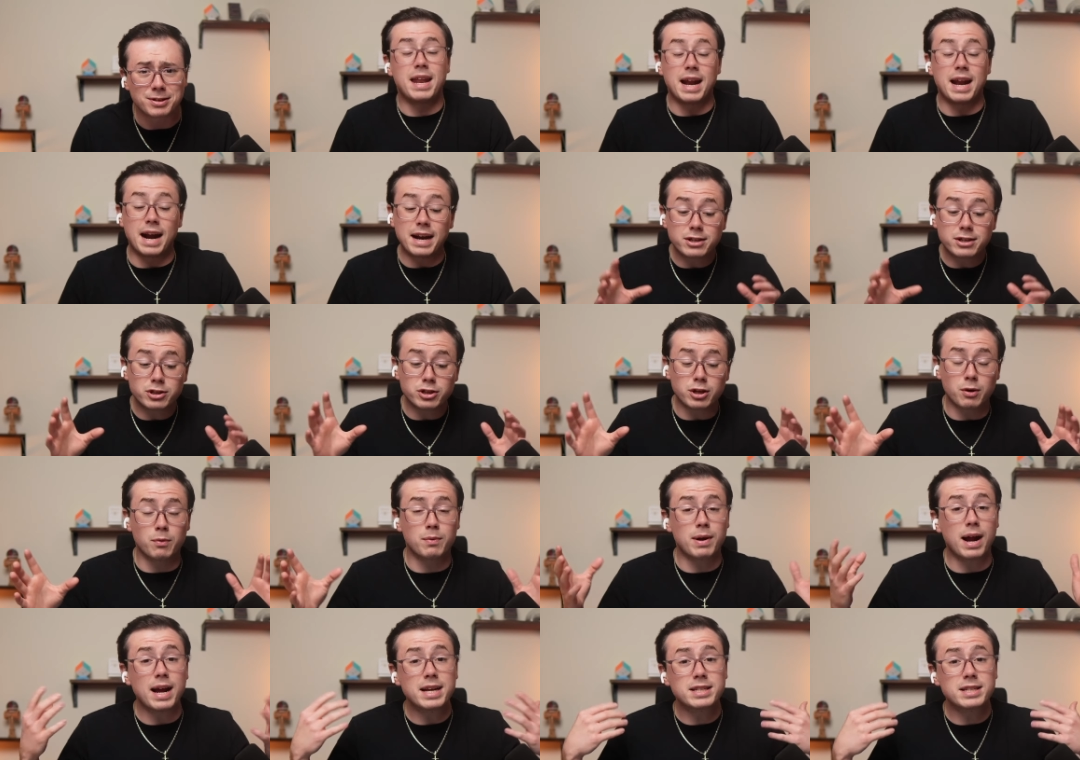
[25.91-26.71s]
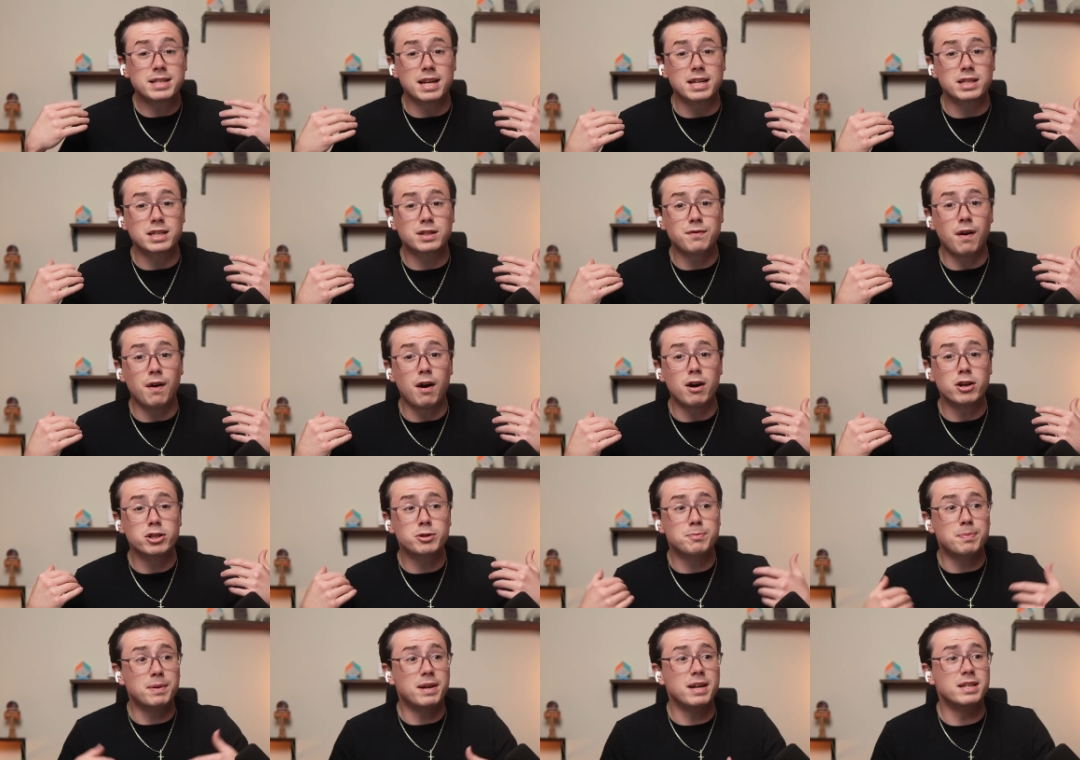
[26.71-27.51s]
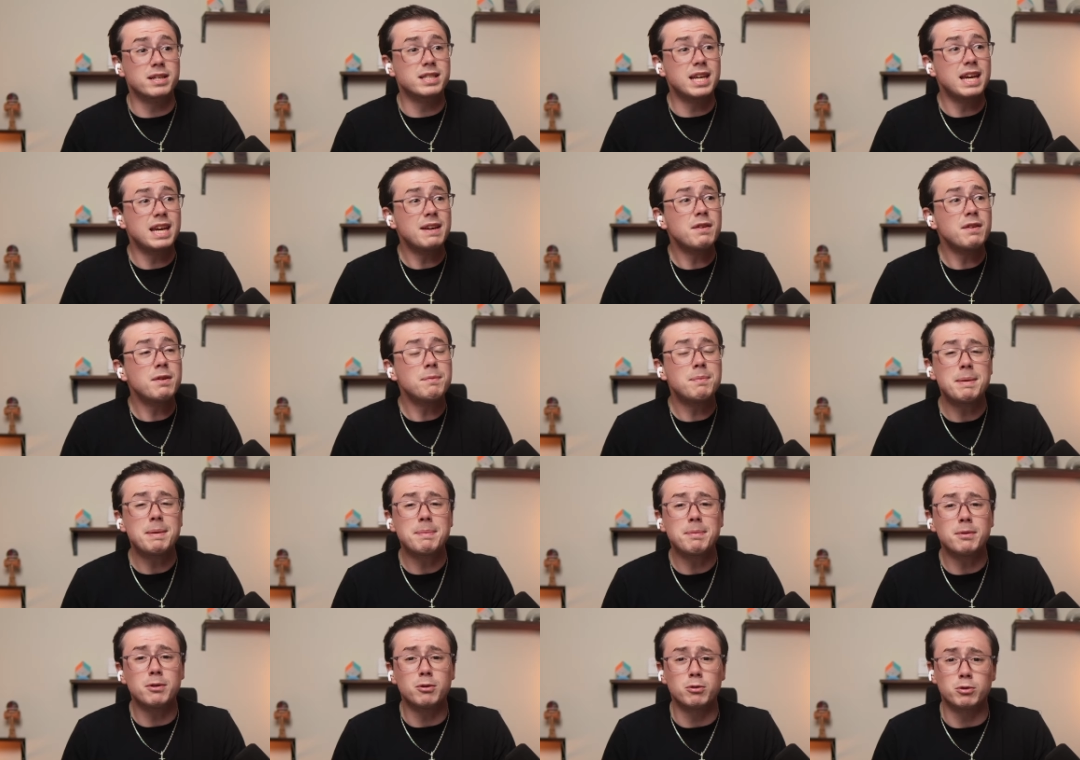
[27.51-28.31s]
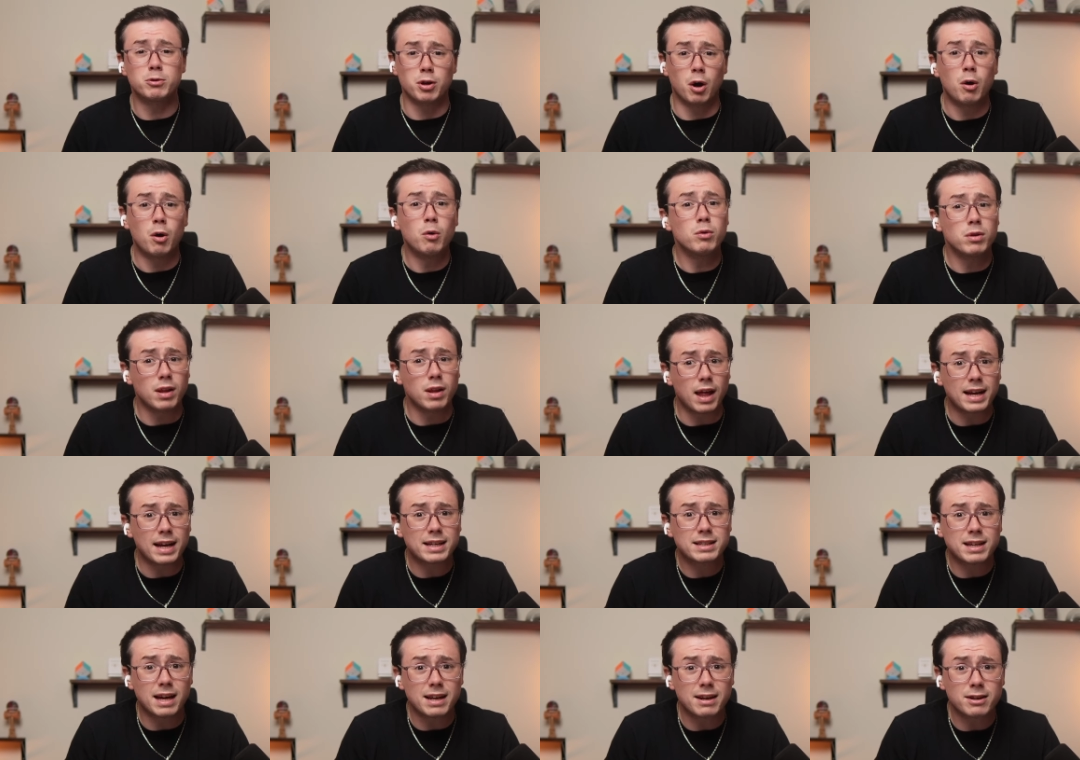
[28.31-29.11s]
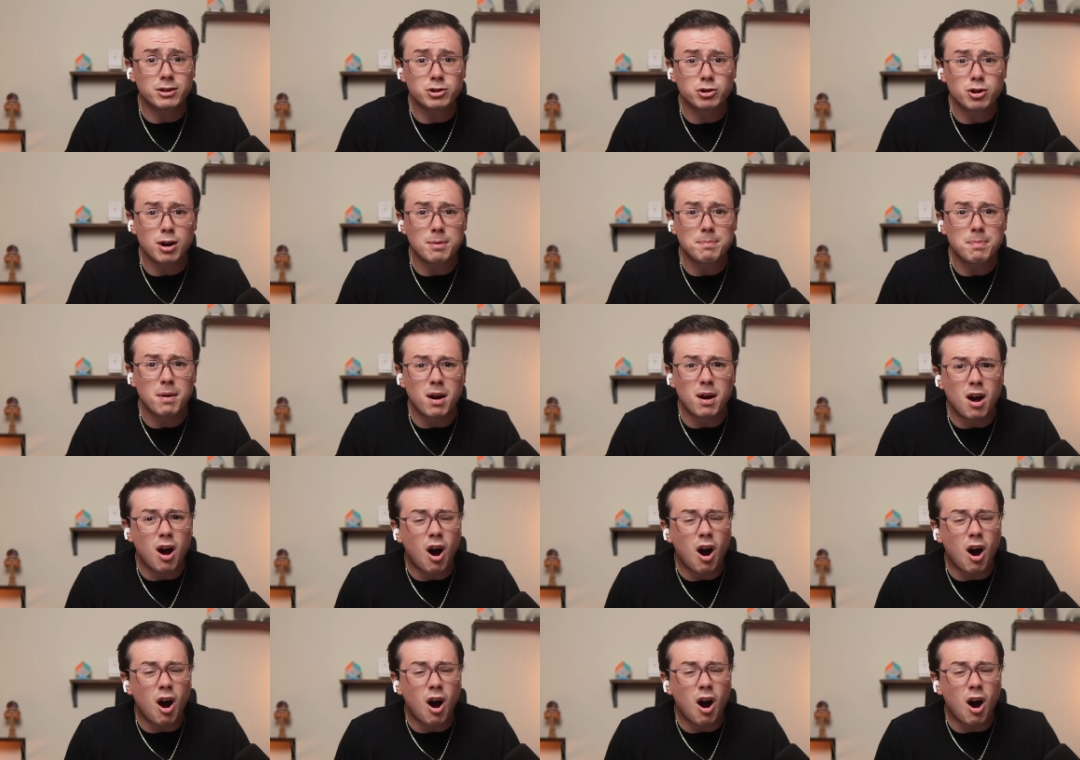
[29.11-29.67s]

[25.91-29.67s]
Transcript: And honestly, what I said is false, because even people who don't like Donald Trump